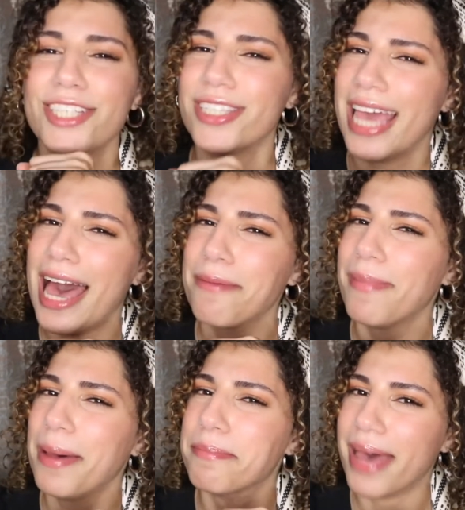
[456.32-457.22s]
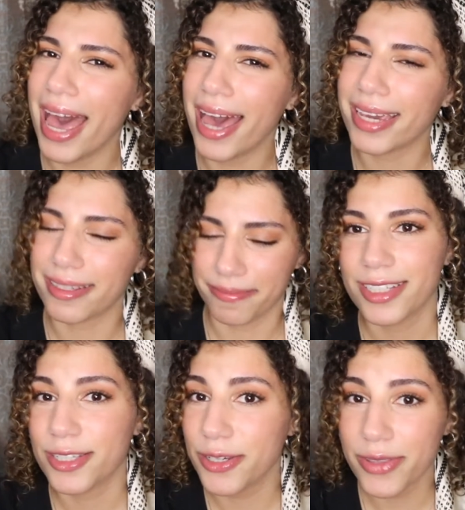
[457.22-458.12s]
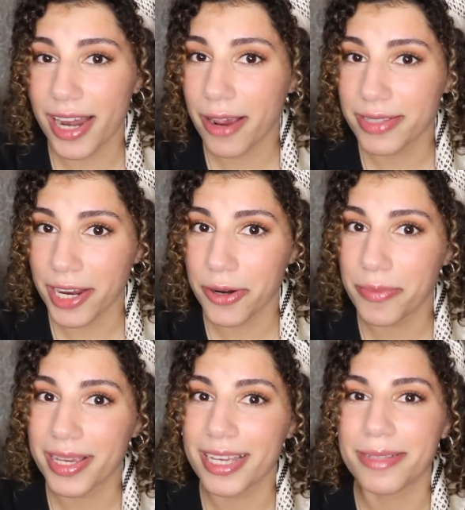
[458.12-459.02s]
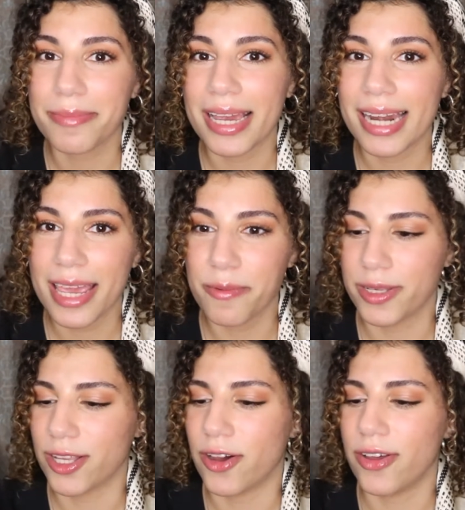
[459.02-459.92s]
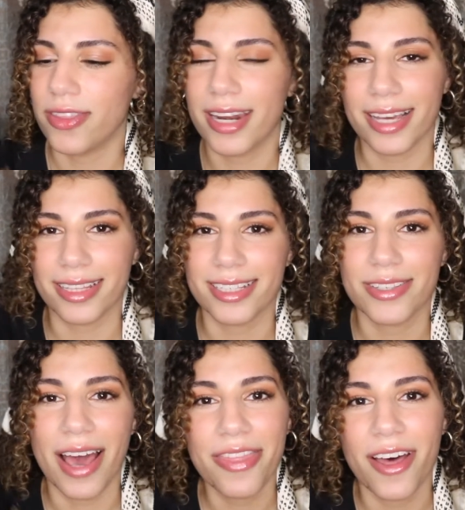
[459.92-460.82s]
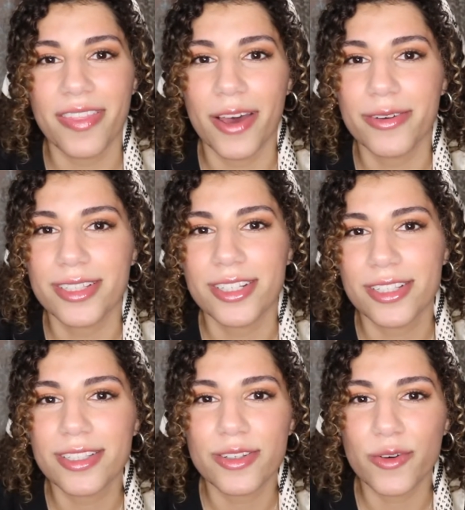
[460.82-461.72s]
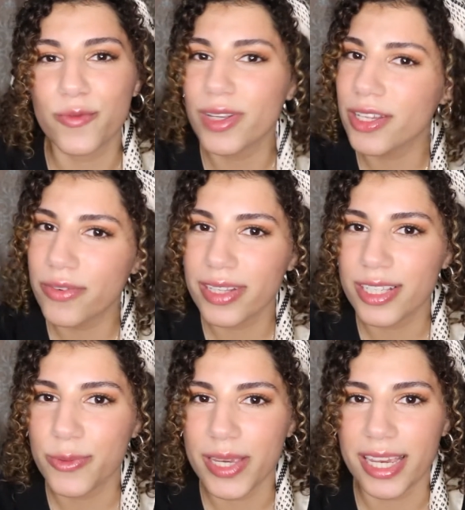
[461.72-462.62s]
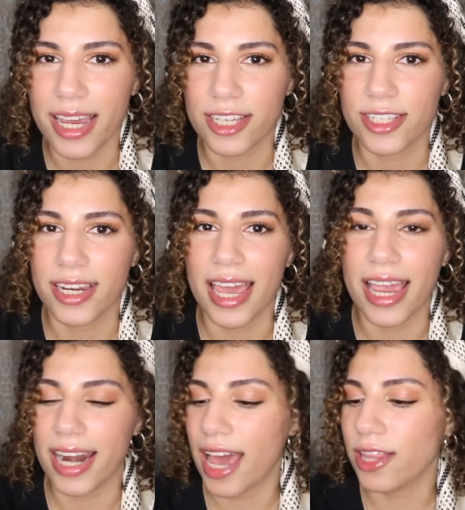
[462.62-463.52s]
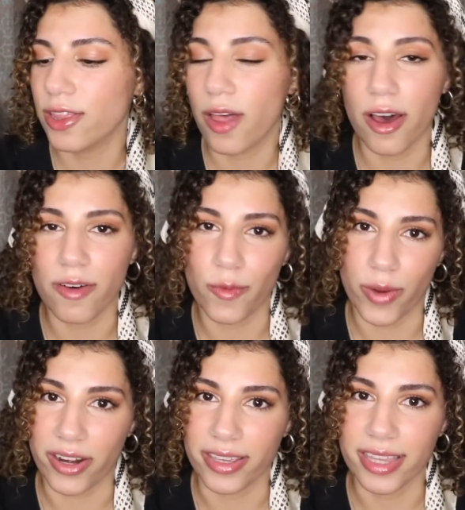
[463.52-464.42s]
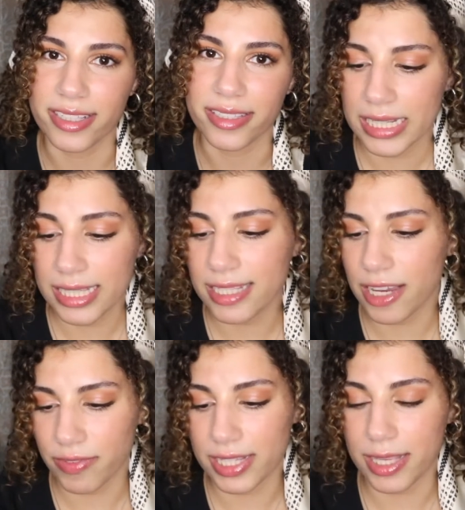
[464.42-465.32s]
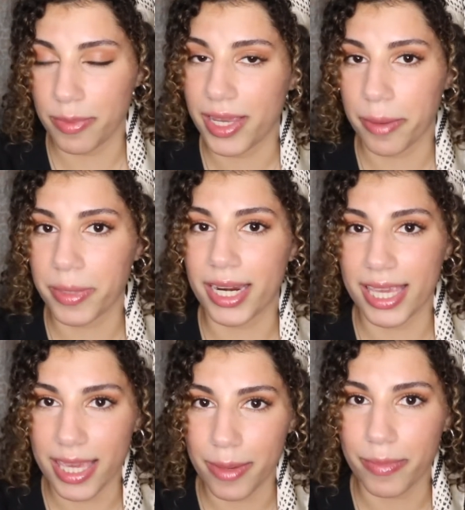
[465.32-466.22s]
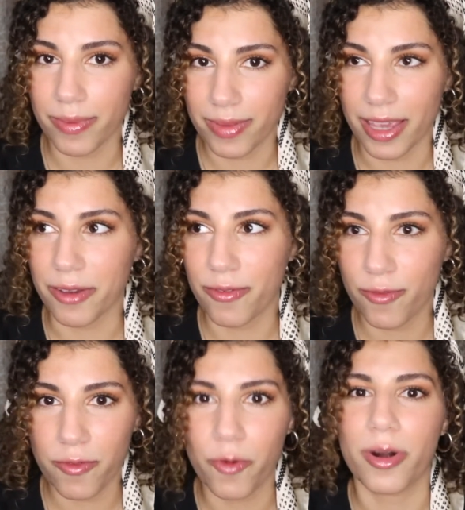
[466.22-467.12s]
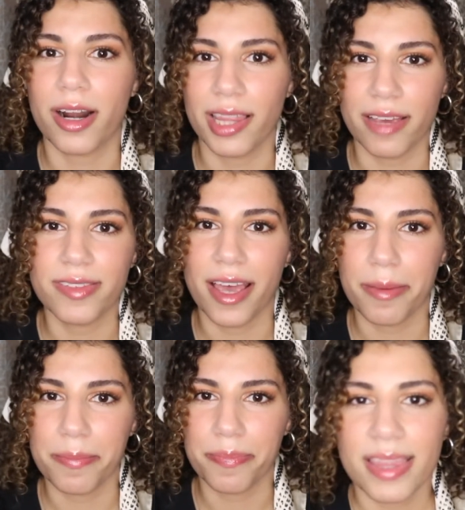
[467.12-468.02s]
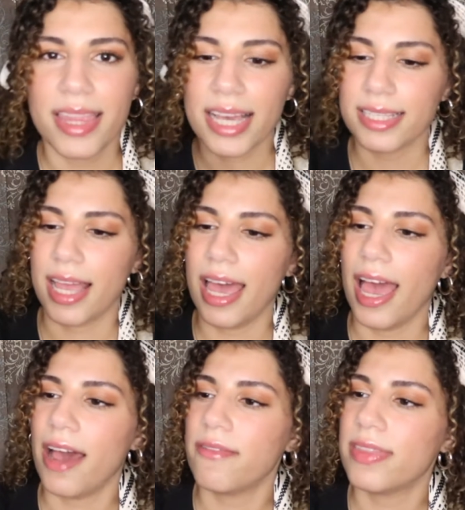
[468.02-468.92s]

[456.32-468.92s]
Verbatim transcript: she had my back she knew that I was Arab because my name was on the necklace. So I thought that was just a really, really sweet connection and I love wearing this. This is definitely something I'm gonna keep like for a lifetime. Next, I have